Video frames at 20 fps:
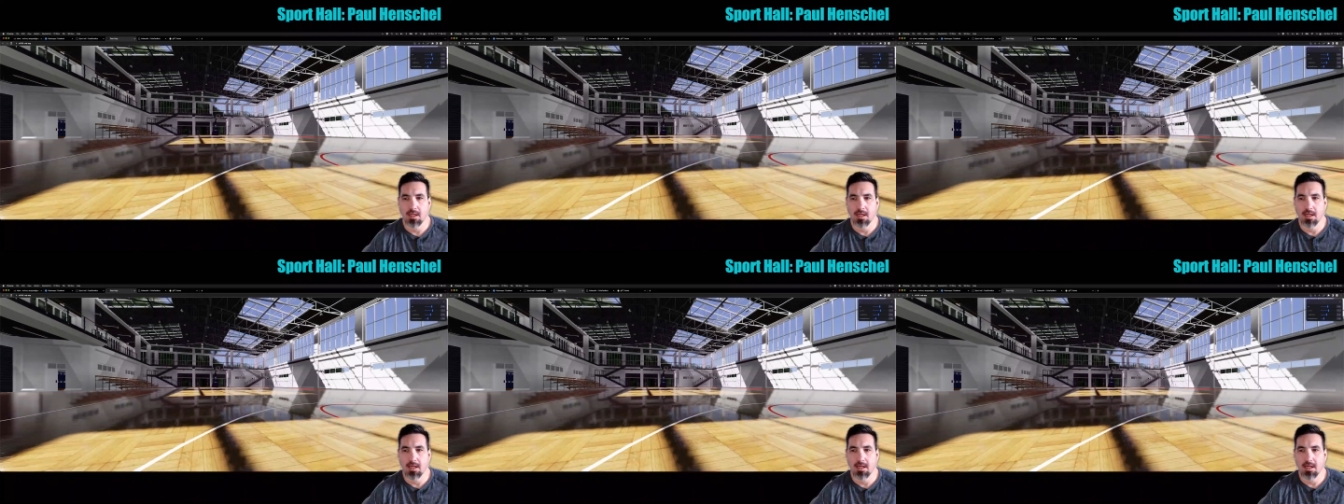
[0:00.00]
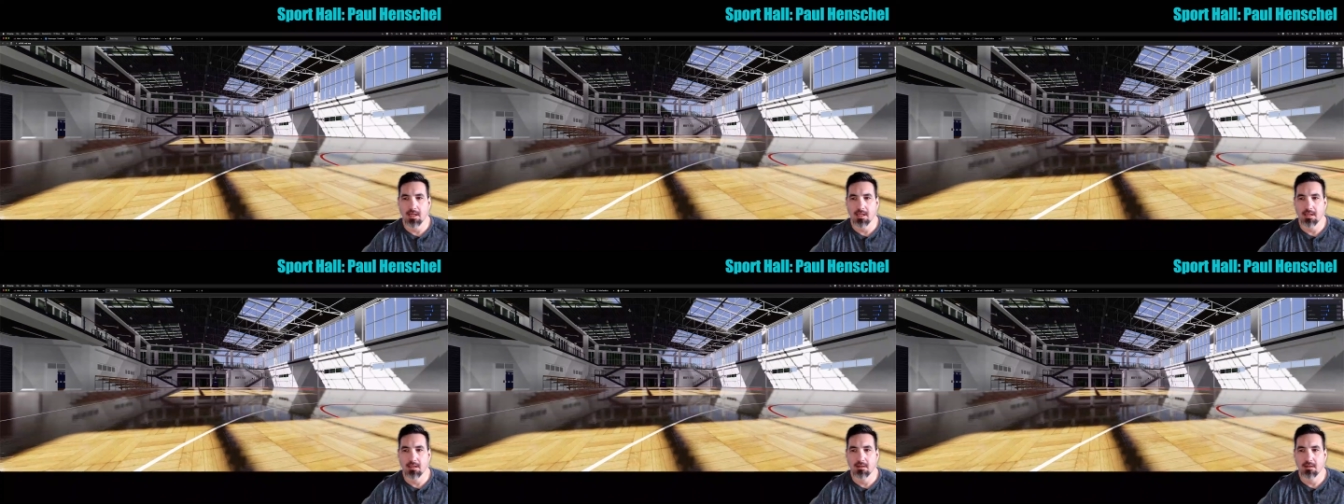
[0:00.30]

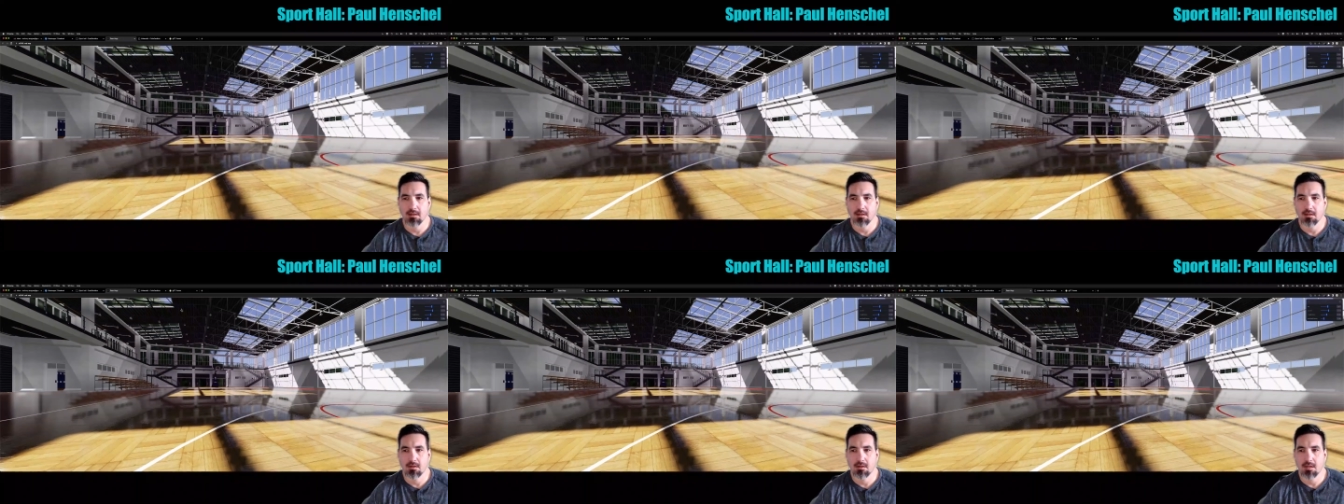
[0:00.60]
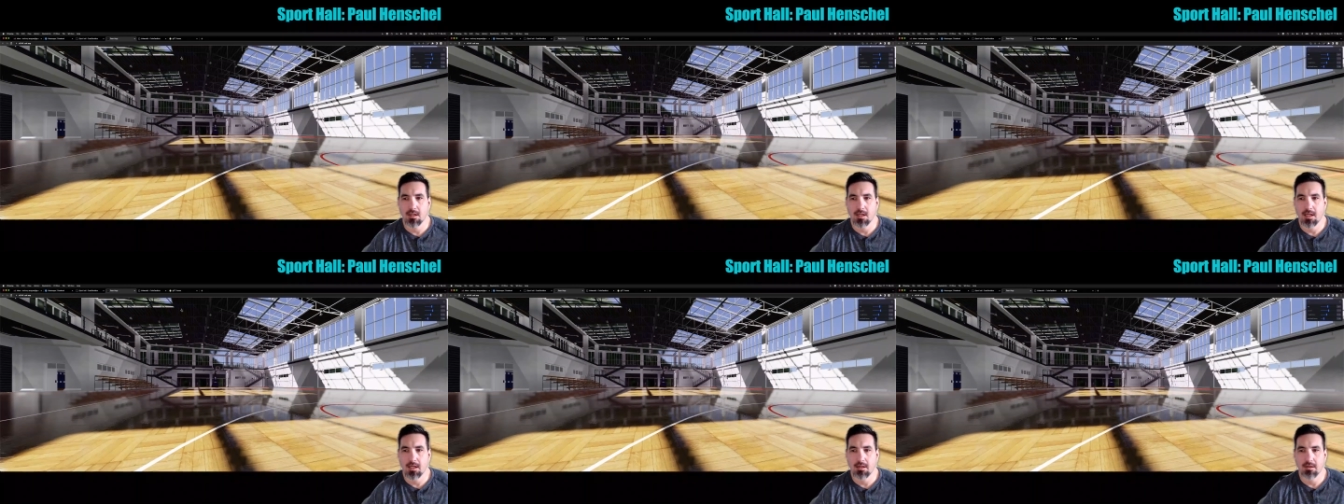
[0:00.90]
at
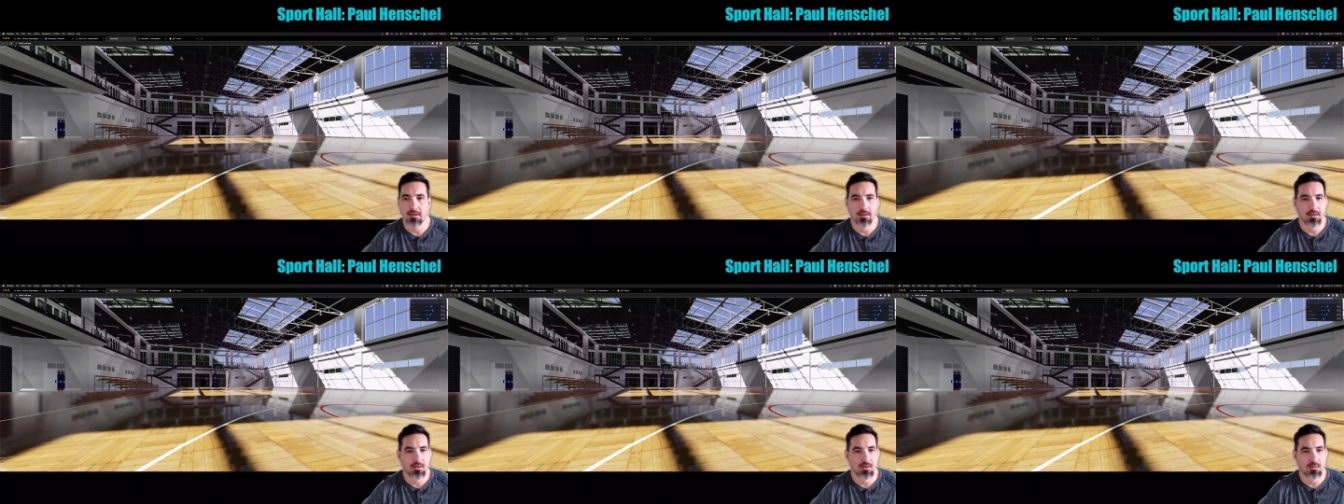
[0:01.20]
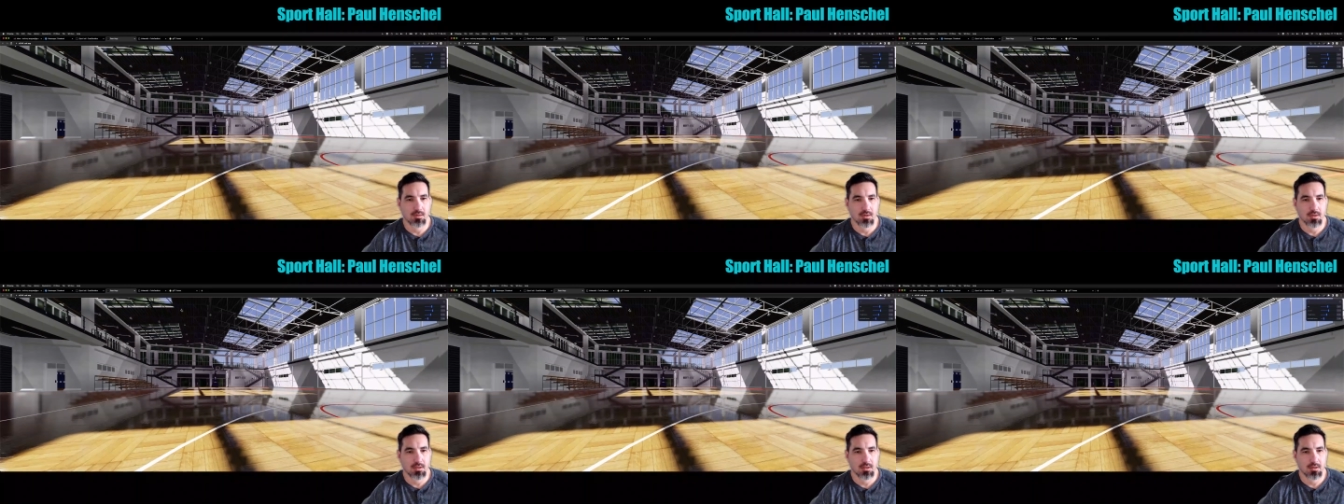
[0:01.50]
how this
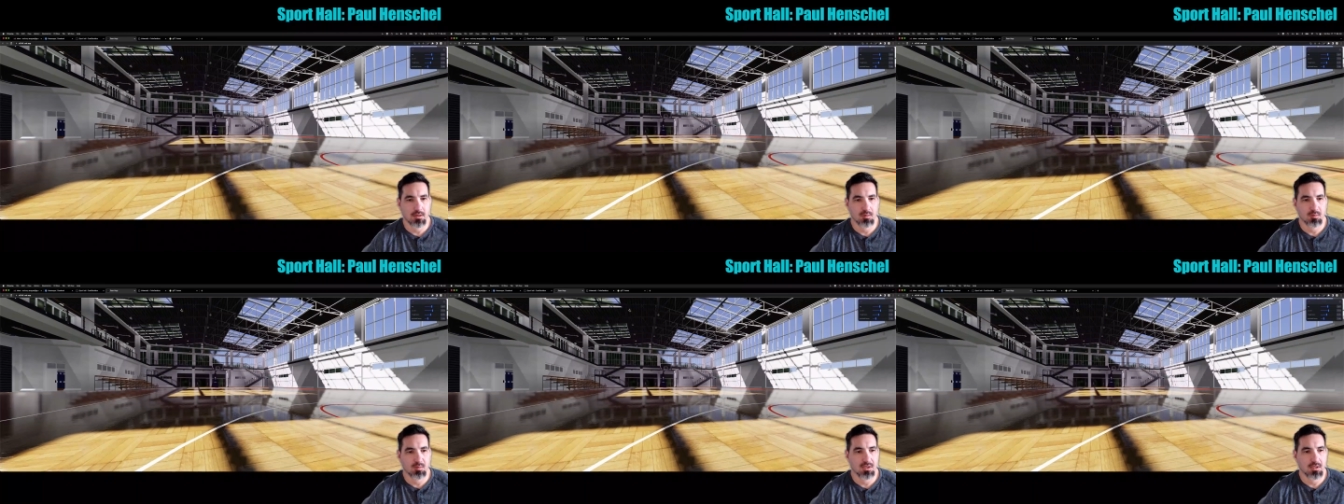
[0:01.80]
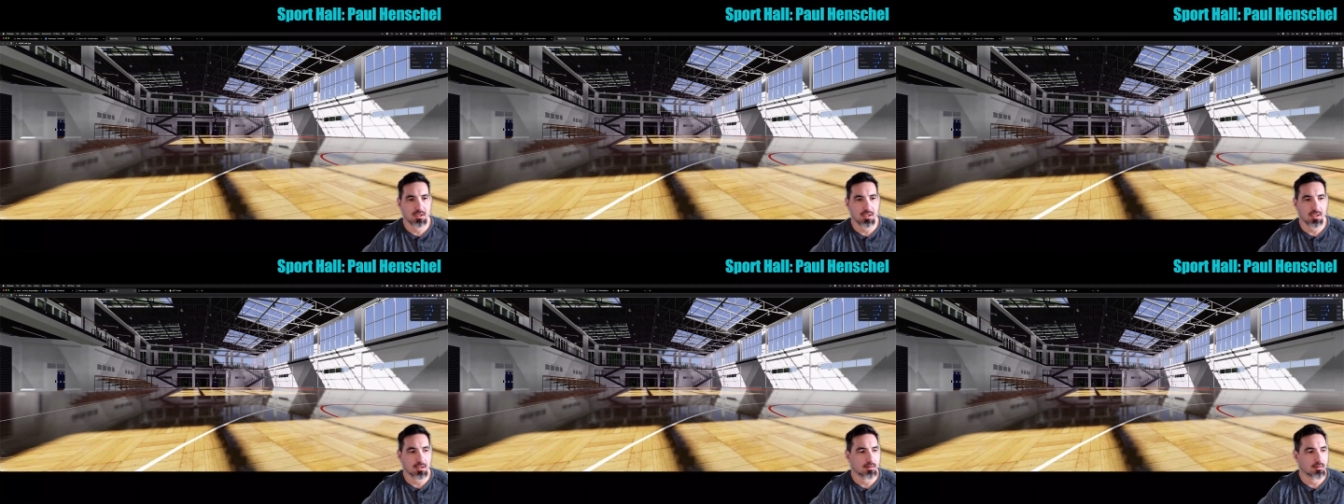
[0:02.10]
was put
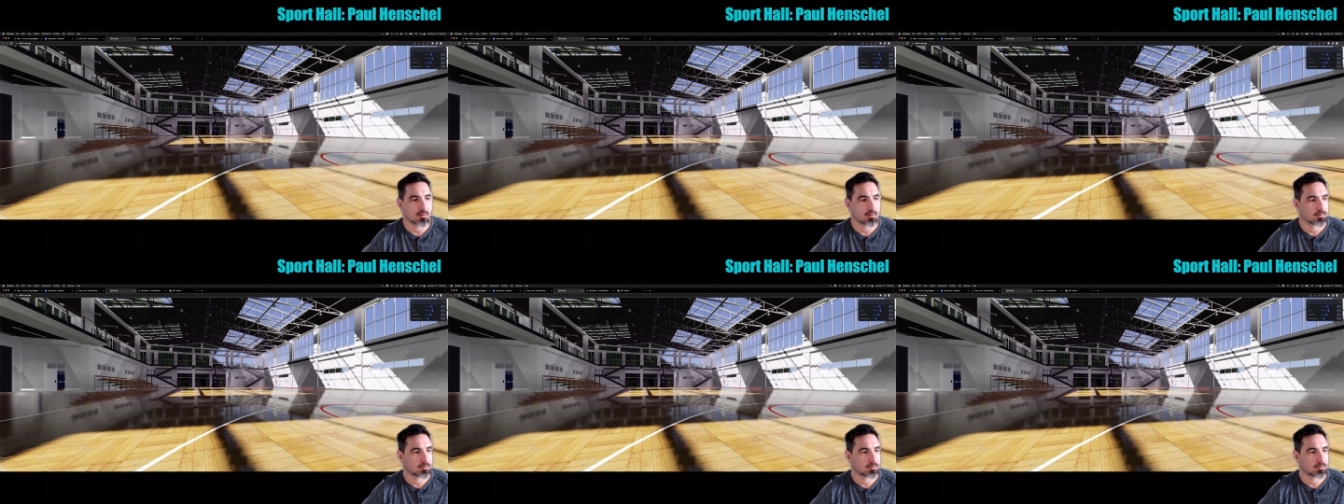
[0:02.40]
together.